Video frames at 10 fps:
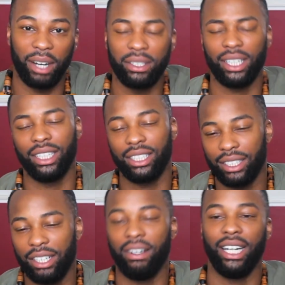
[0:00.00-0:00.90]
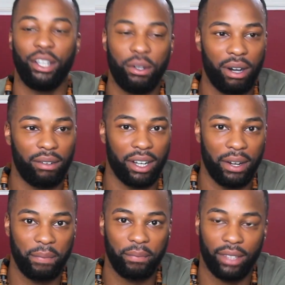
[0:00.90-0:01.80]
I was like, all right then, cool, I'll
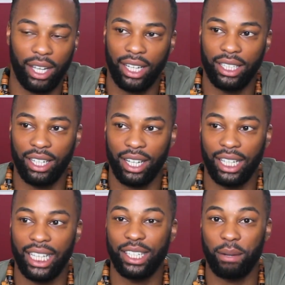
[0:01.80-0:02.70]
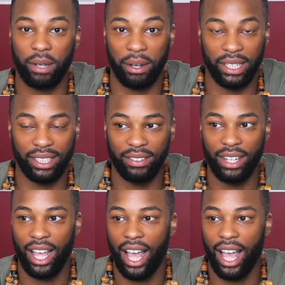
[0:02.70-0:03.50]
go, and I ended up going,